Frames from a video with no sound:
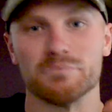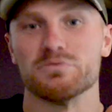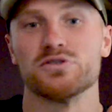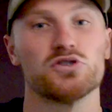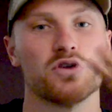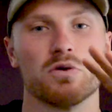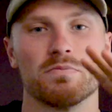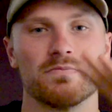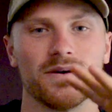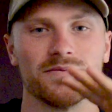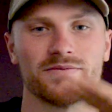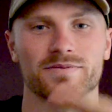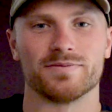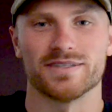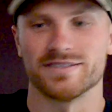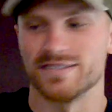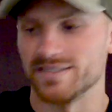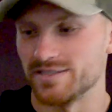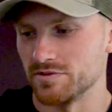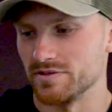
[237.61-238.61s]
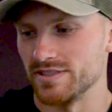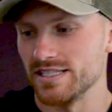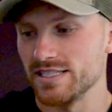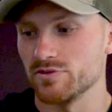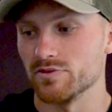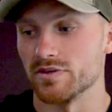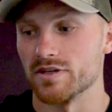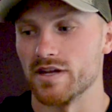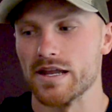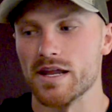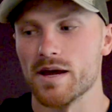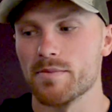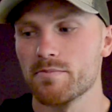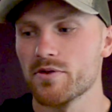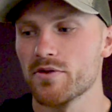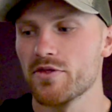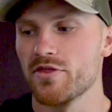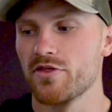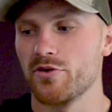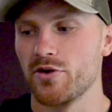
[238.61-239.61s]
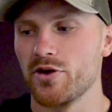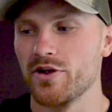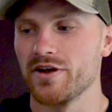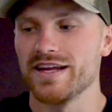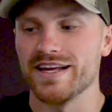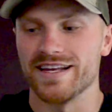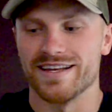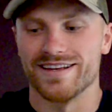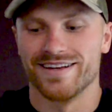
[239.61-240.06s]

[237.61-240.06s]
so pumped about this one. This one, number 3.